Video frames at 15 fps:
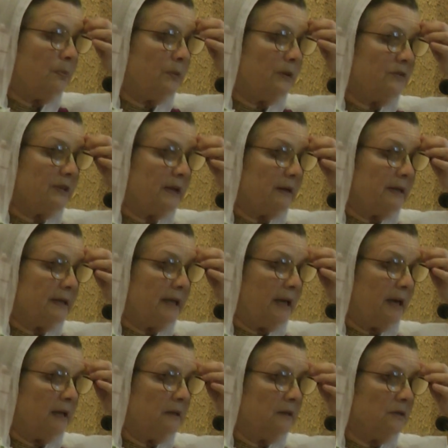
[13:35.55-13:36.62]
points out
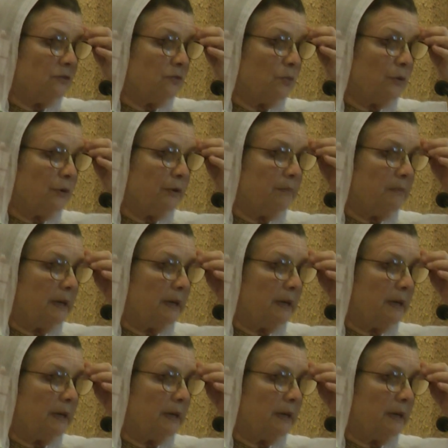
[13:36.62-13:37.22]
again this word